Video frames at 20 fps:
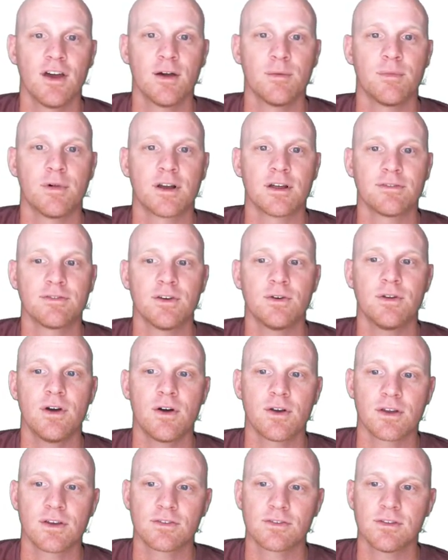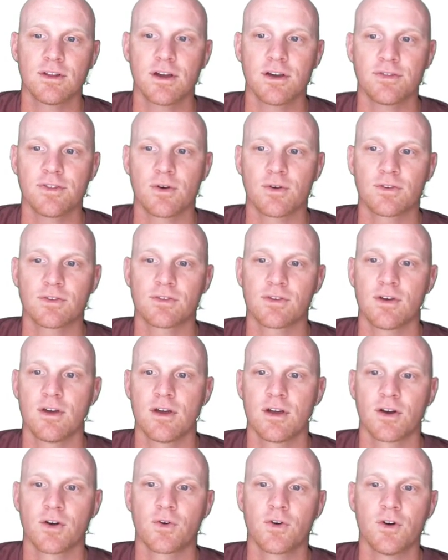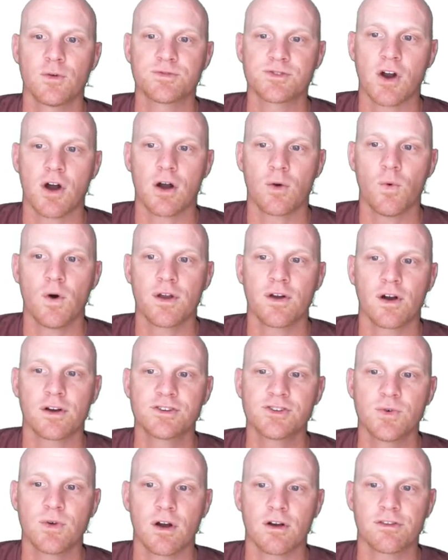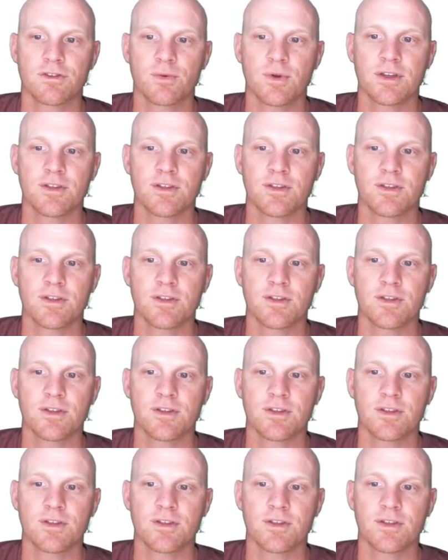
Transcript: But if you notice, look at those groups, R one, R two, and R three.